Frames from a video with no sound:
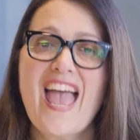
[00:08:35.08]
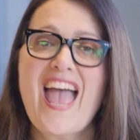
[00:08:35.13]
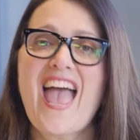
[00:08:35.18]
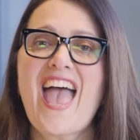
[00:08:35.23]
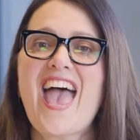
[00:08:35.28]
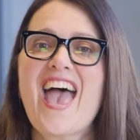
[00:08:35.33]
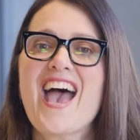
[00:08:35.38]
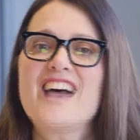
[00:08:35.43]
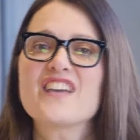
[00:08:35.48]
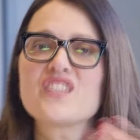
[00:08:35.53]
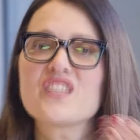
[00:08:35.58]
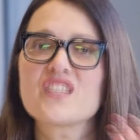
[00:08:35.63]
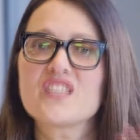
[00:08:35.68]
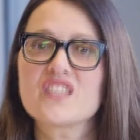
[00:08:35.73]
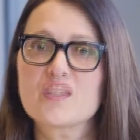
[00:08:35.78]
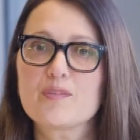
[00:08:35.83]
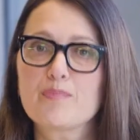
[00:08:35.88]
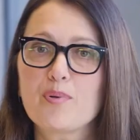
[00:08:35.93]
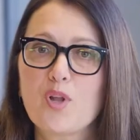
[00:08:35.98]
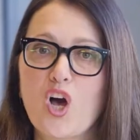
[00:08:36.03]
Housing
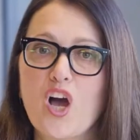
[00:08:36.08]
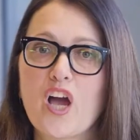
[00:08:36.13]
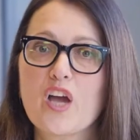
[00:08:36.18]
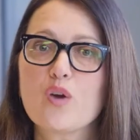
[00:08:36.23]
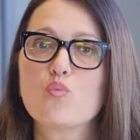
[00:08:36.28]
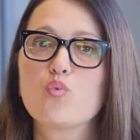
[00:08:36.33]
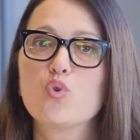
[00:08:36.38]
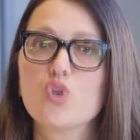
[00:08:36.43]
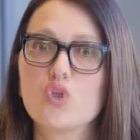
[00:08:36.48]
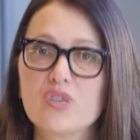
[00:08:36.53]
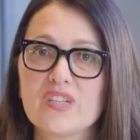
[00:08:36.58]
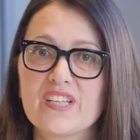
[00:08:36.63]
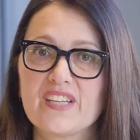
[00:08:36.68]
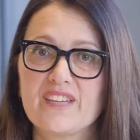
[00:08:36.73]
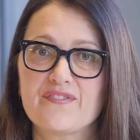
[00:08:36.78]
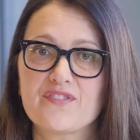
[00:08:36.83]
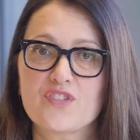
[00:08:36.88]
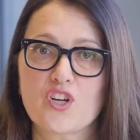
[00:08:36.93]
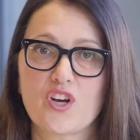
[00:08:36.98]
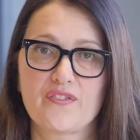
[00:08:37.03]
supply will
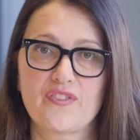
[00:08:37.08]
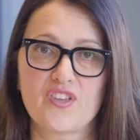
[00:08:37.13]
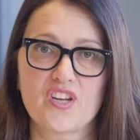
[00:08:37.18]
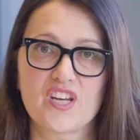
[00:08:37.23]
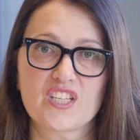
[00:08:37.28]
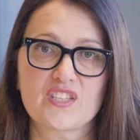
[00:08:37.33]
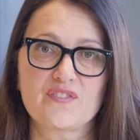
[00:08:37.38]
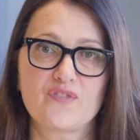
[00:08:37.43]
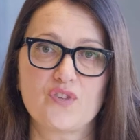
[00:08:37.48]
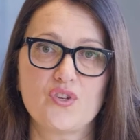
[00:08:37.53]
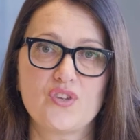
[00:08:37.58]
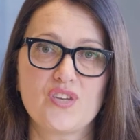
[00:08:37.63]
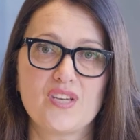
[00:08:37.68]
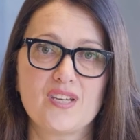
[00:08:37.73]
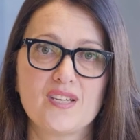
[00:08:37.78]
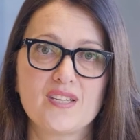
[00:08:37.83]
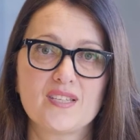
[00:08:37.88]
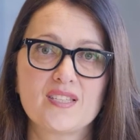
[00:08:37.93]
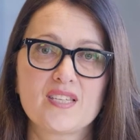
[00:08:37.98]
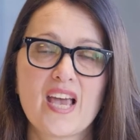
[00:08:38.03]
lift over the next few
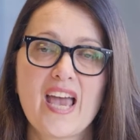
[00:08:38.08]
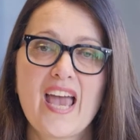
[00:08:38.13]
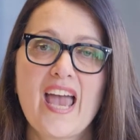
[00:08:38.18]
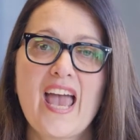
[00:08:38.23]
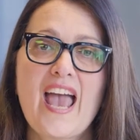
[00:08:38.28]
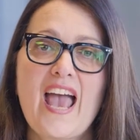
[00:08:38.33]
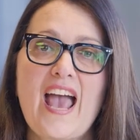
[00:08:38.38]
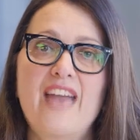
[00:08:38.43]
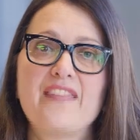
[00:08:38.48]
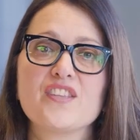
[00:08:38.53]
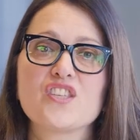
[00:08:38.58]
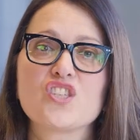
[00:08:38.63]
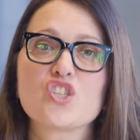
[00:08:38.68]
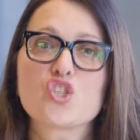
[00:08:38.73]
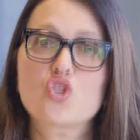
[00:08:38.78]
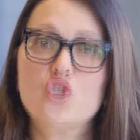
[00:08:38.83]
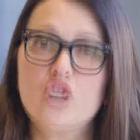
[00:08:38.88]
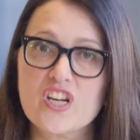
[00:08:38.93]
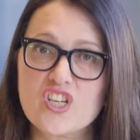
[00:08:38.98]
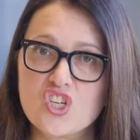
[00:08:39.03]
years, and the
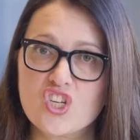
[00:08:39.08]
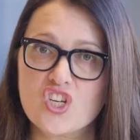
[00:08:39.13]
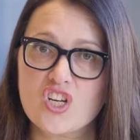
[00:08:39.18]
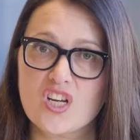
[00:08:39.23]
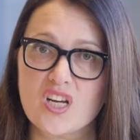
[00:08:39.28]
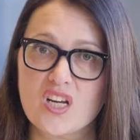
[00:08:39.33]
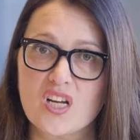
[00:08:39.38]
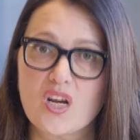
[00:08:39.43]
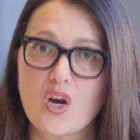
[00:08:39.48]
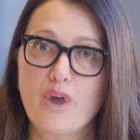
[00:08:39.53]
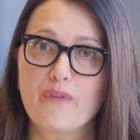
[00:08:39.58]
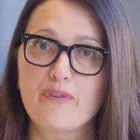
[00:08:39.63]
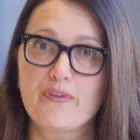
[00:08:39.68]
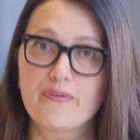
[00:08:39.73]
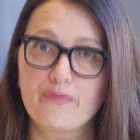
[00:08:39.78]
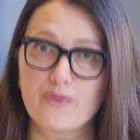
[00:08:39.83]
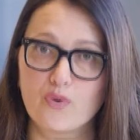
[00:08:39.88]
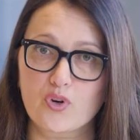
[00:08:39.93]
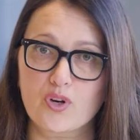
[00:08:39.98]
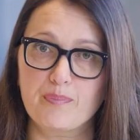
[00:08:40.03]
stretching of
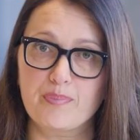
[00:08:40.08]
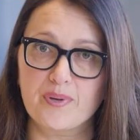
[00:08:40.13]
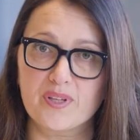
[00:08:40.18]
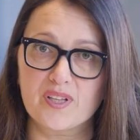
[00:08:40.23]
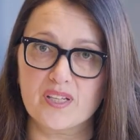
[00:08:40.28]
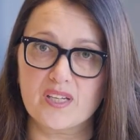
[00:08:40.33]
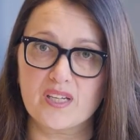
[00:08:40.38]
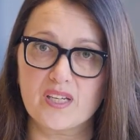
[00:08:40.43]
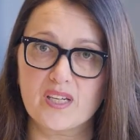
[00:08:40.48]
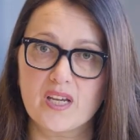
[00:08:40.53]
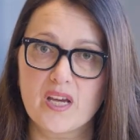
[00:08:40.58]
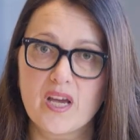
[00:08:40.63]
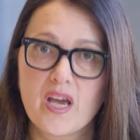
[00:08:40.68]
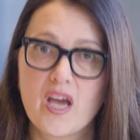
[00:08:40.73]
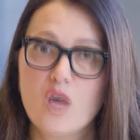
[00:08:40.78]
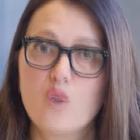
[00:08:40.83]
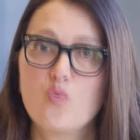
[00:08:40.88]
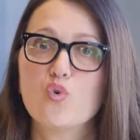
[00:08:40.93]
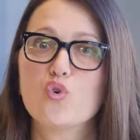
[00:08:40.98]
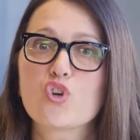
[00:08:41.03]
affordability
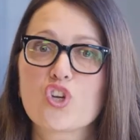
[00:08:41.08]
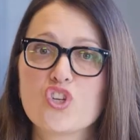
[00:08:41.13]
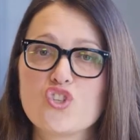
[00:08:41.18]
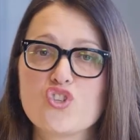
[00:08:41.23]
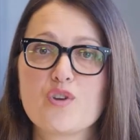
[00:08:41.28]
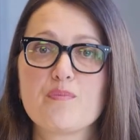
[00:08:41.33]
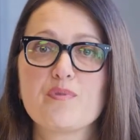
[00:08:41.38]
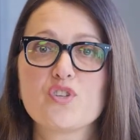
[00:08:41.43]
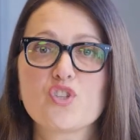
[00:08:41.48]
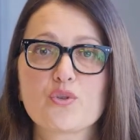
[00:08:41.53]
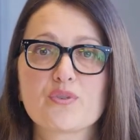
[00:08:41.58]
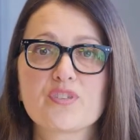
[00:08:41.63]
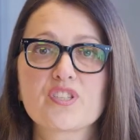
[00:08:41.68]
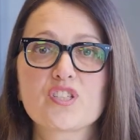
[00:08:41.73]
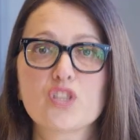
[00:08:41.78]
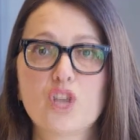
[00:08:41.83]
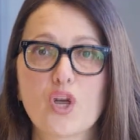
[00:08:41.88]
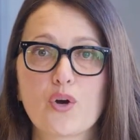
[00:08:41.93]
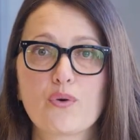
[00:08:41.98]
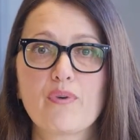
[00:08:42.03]
will contribute to a
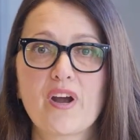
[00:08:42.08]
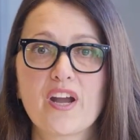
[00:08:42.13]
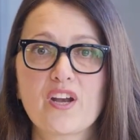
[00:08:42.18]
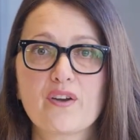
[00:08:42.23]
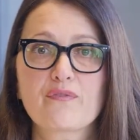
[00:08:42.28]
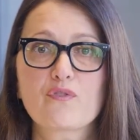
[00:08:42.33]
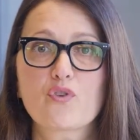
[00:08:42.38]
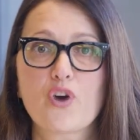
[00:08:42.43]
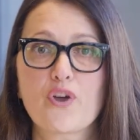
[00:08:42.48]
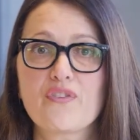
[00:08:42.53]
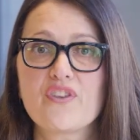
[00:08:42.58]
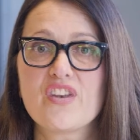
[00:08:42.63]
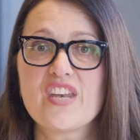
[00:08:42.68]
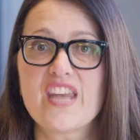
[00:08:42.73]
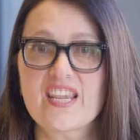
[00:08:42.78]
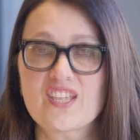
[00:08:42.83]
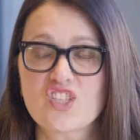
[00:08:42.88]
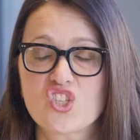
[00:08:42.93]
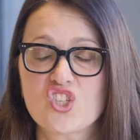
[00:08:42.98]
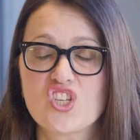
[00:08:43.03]
slower rate of growth
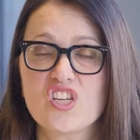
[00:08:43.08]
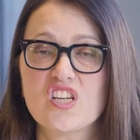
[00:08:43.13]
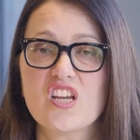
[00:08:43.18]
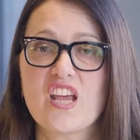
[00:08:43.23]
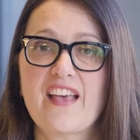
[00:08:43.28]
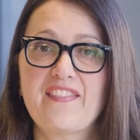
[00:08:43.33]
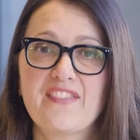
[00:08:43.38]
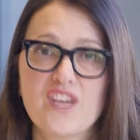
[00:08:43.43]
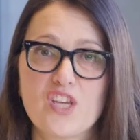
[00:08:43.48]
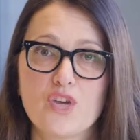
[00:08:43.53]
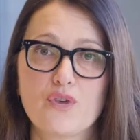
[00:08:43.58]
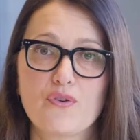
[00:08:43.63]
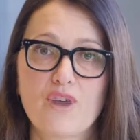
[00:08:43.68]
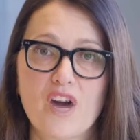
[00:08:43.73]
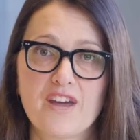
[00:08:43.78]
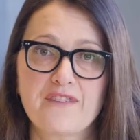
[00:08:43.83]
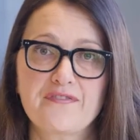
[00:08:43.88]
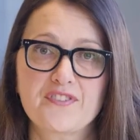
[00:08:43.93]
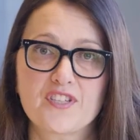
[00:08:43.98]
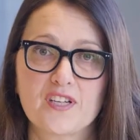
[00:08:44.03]
next year and the year
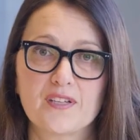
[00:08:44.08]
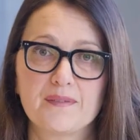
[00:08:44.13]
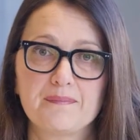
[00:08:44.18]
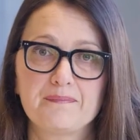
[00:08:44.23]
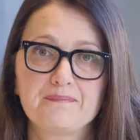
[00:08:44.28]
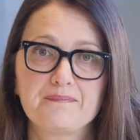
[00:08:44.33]
after.